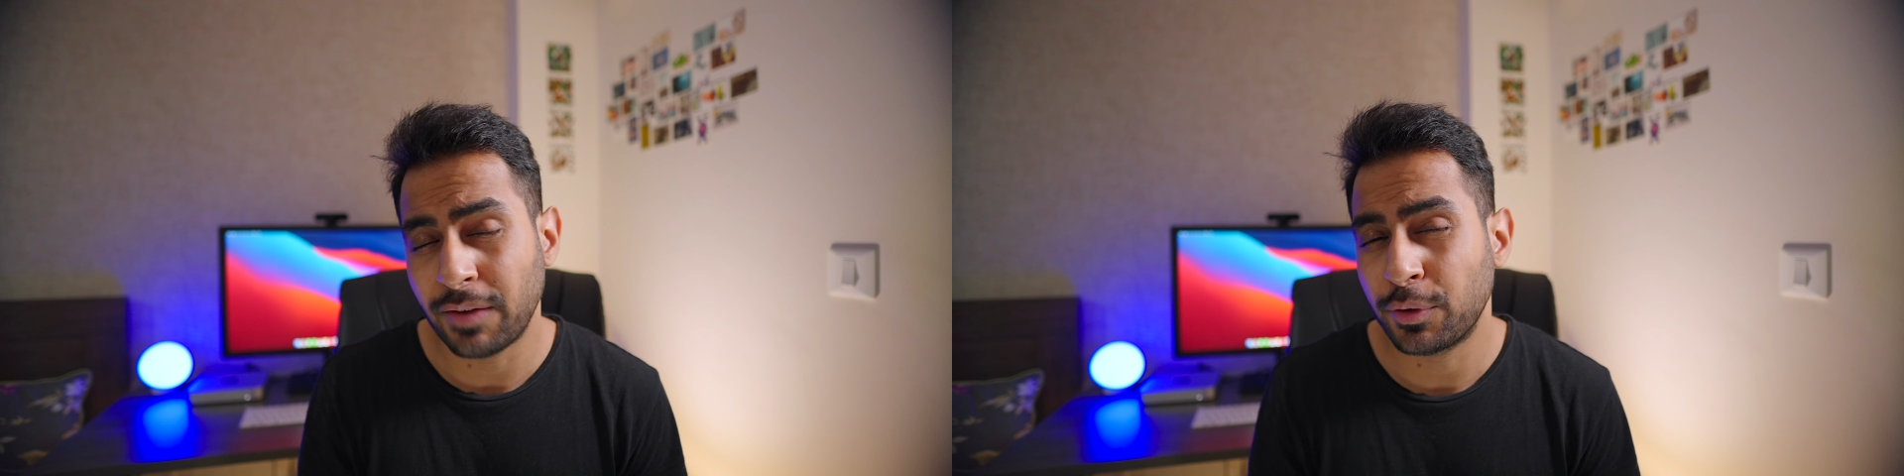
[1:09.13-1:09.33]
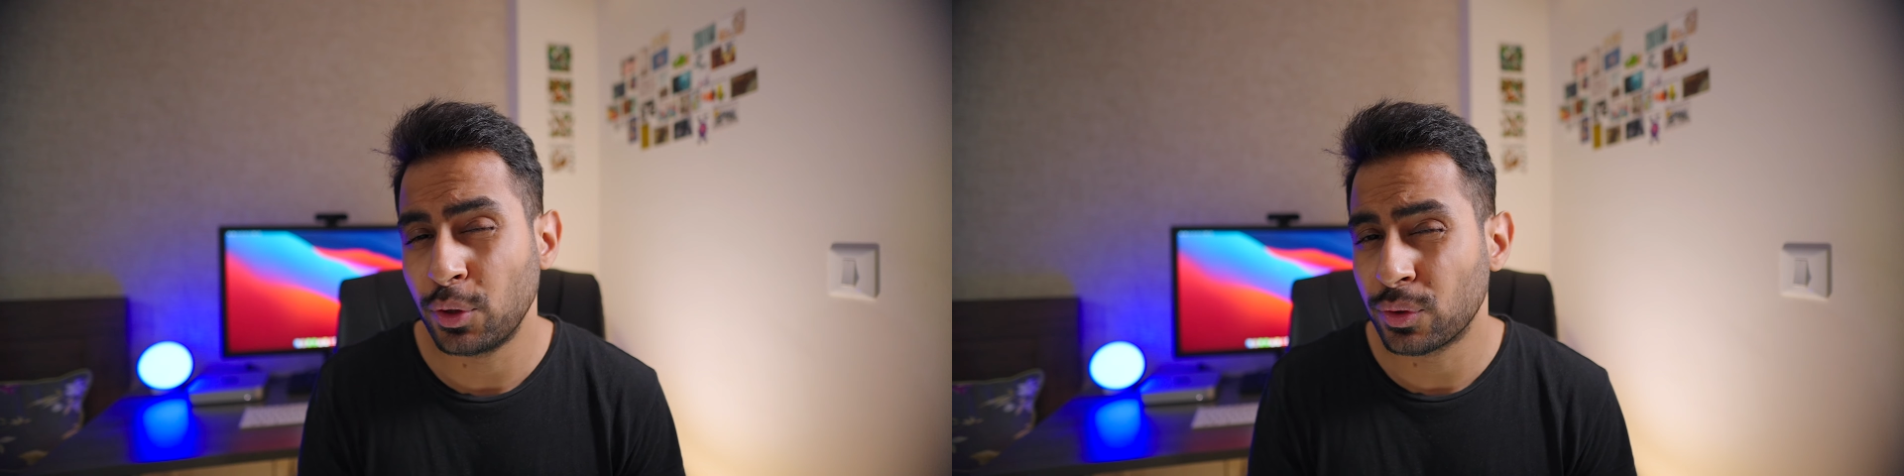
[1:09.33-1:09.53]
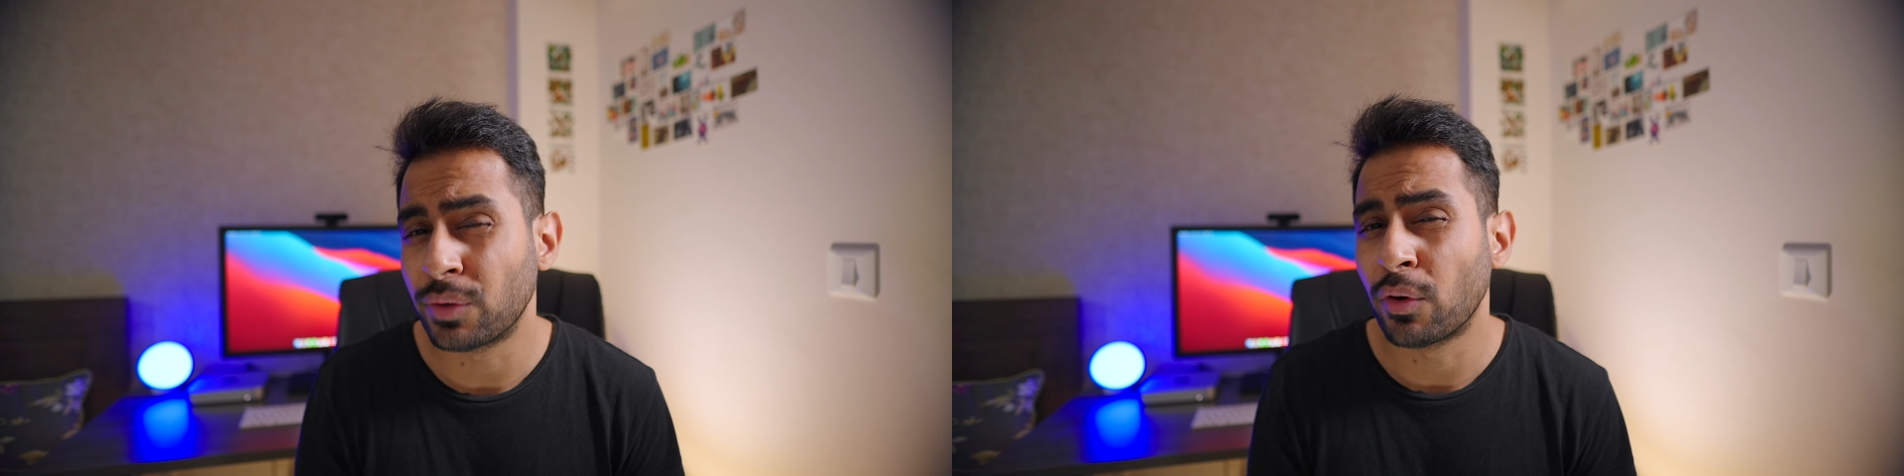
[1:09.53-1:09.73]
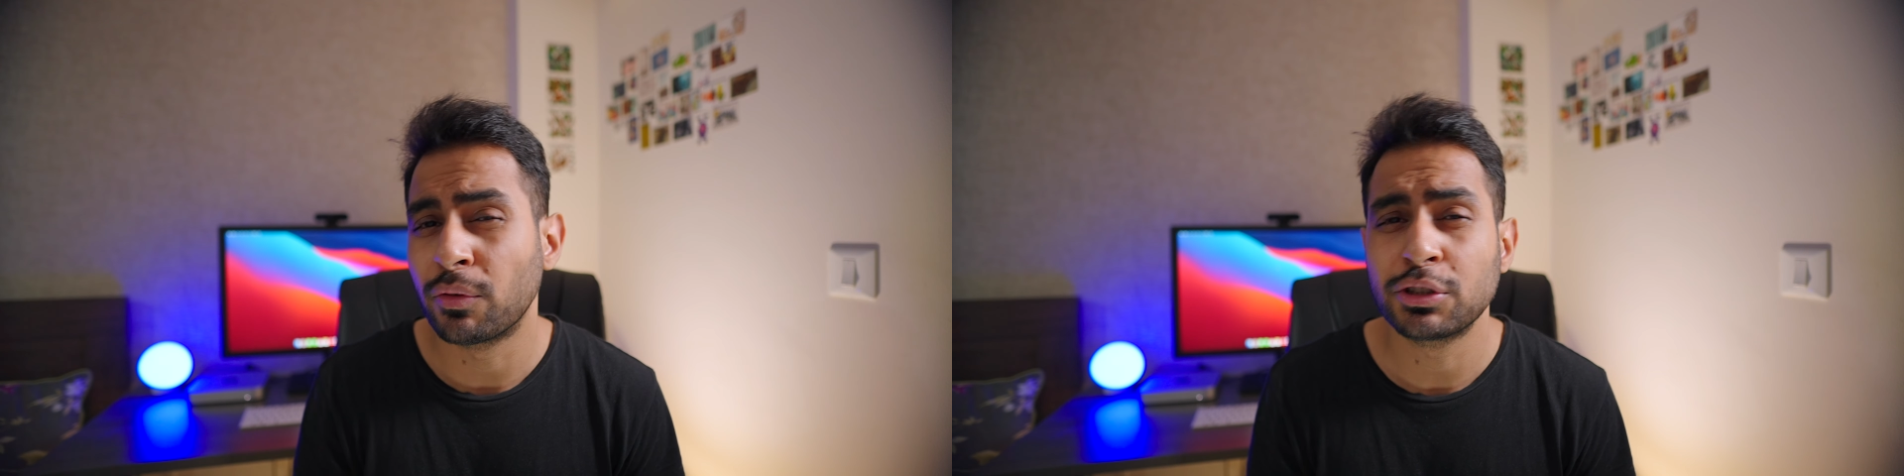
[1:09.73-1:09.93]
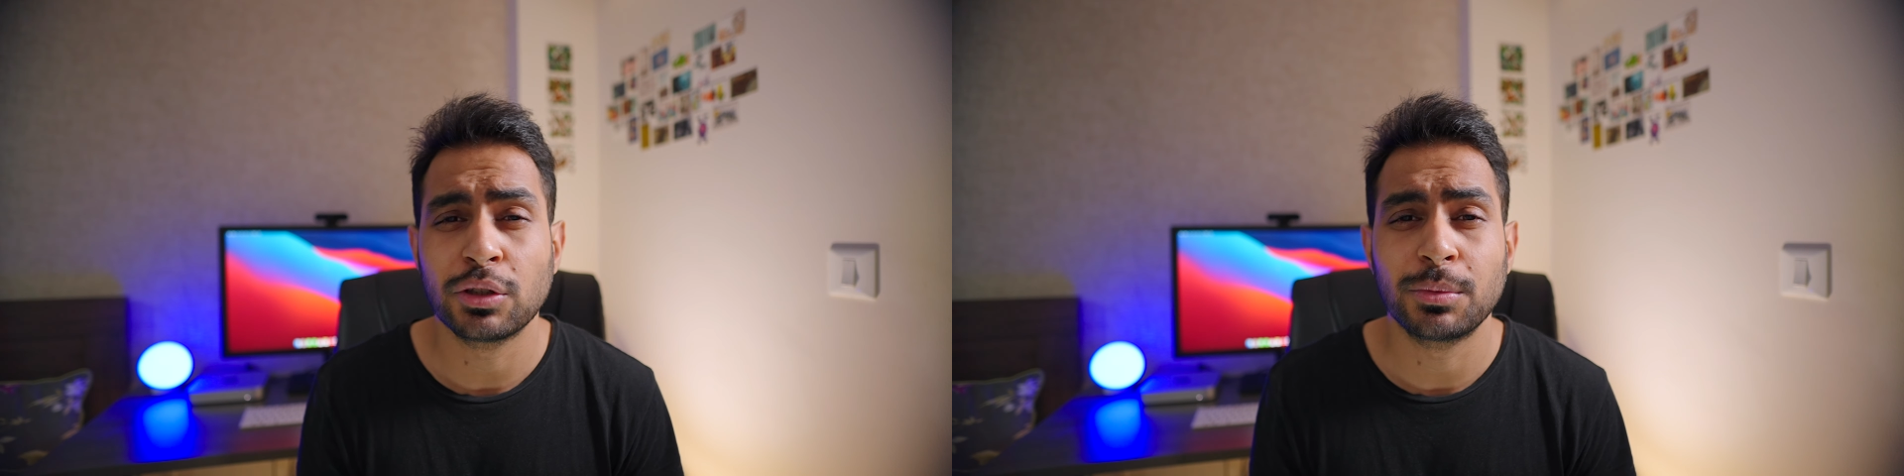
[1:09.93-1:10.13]
have to use it for
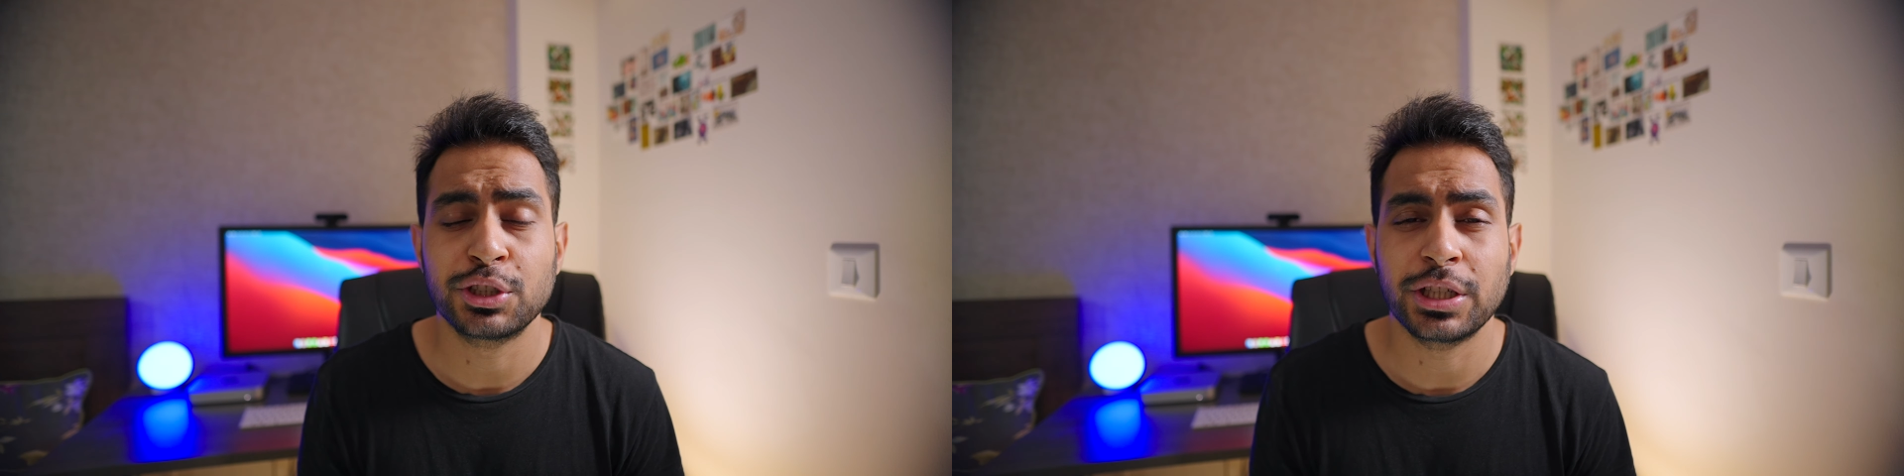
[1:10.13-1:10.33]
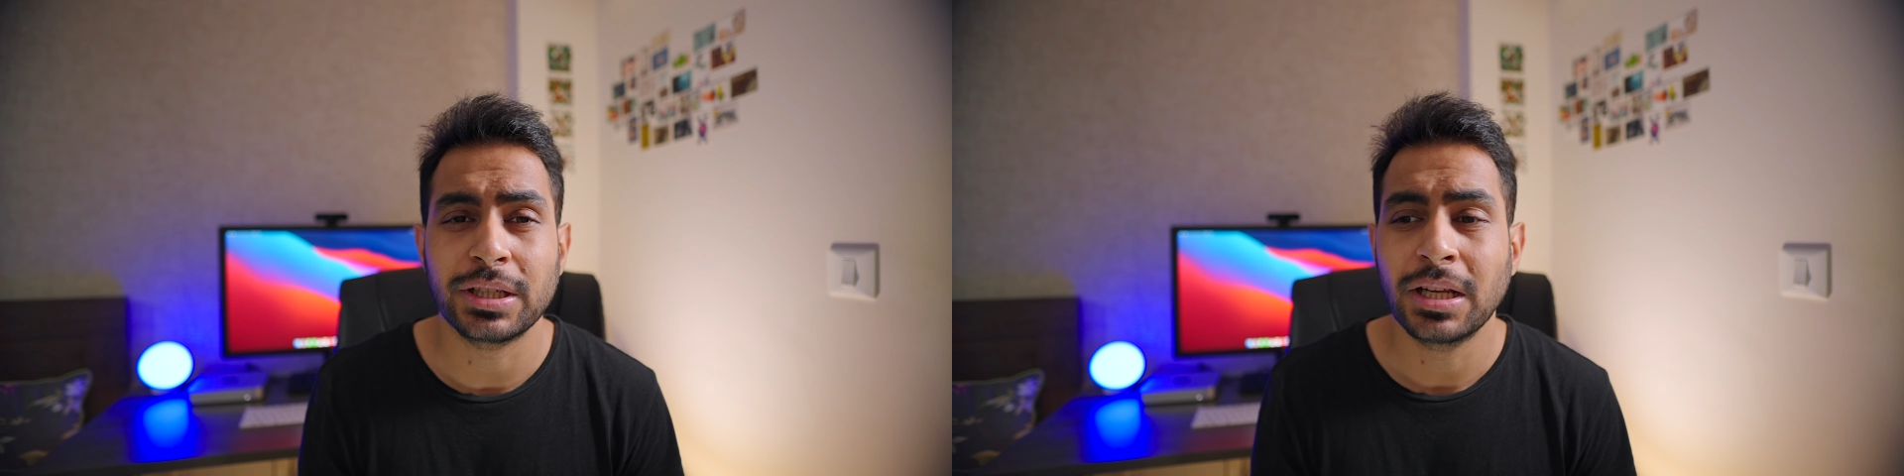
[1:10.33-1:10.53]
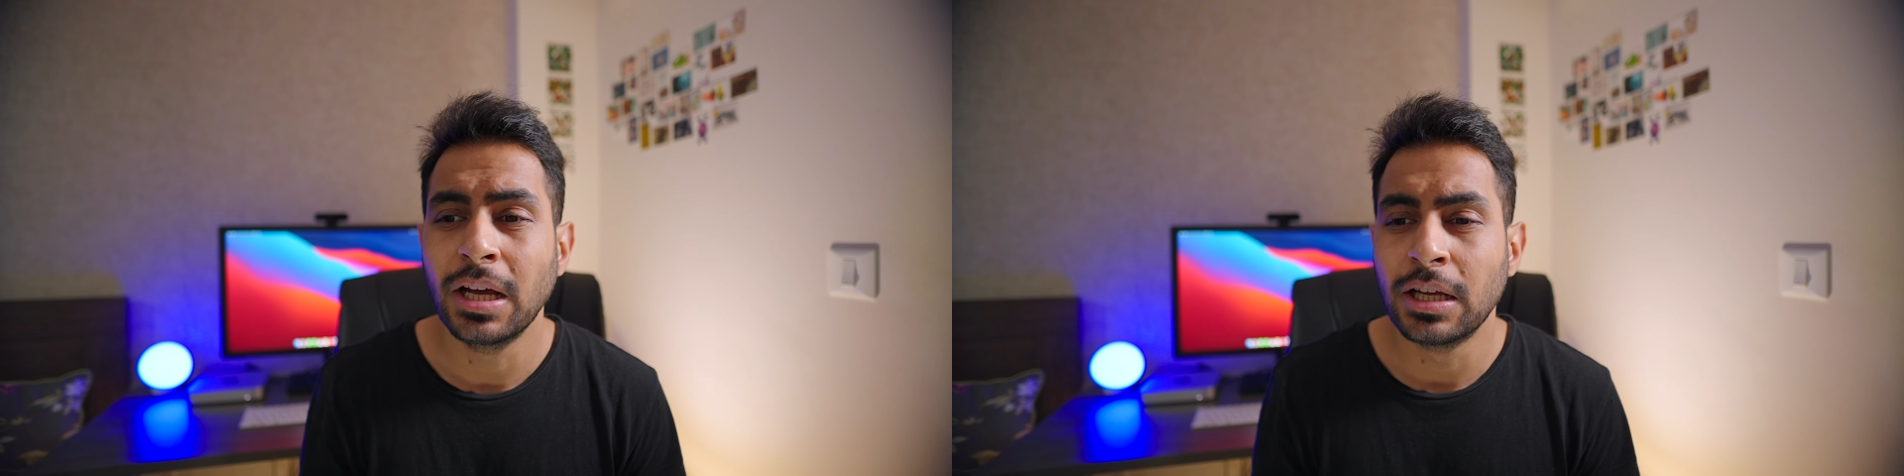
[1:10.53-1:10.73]
virtual machine.